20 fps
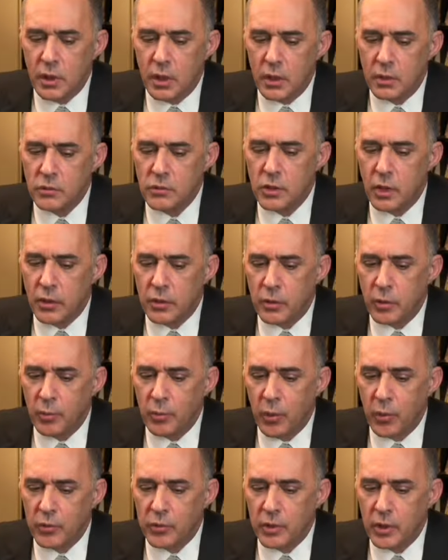and China are
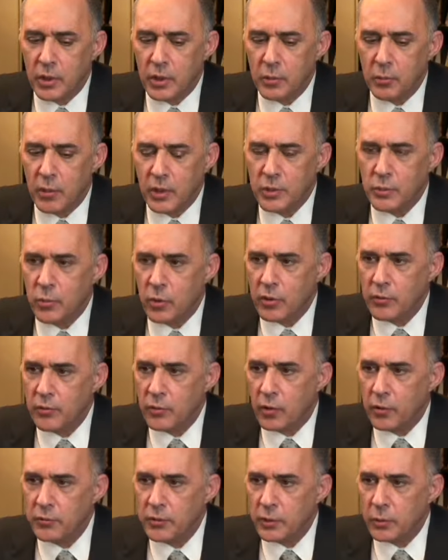both getting much more
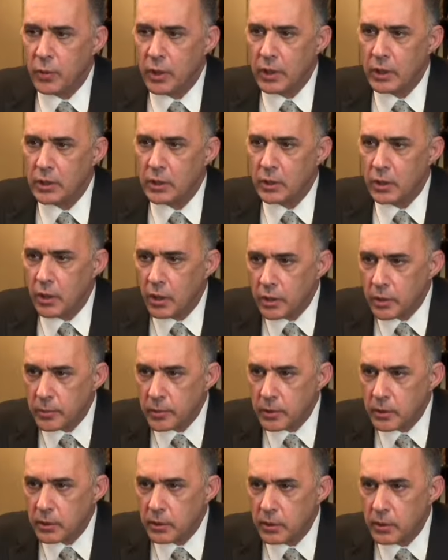involved in the Iranian
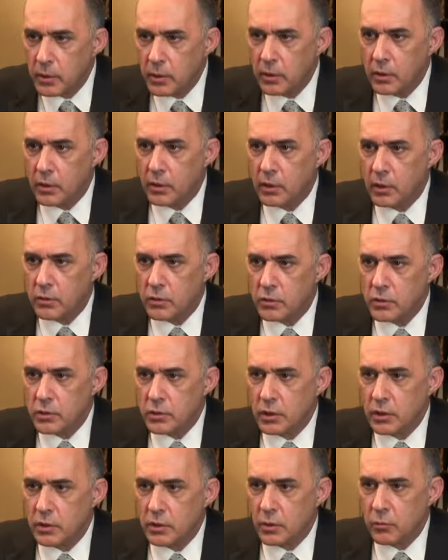economy.
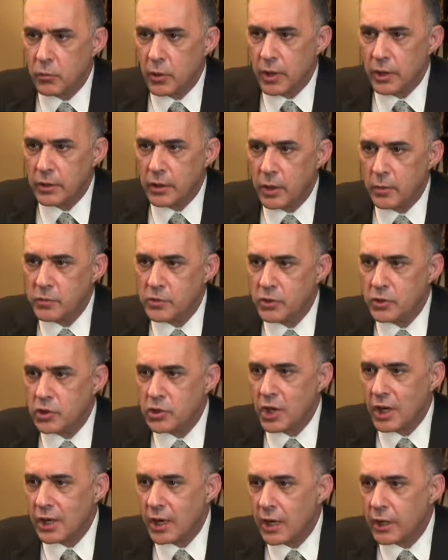Iran comes to
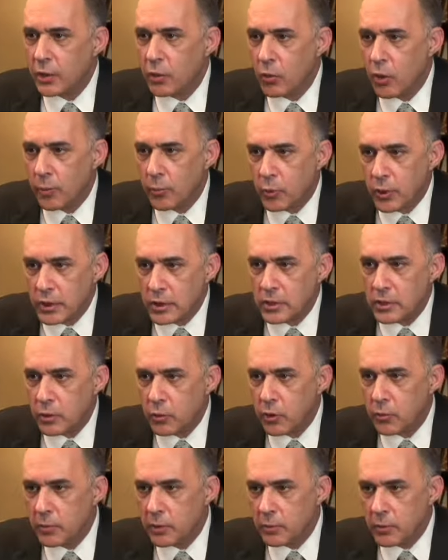the Shanghai Cooperation
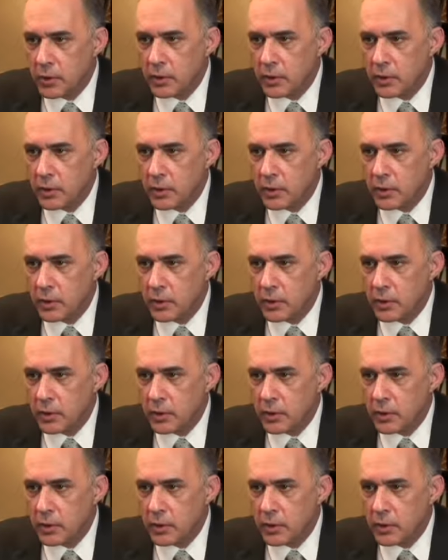Agreement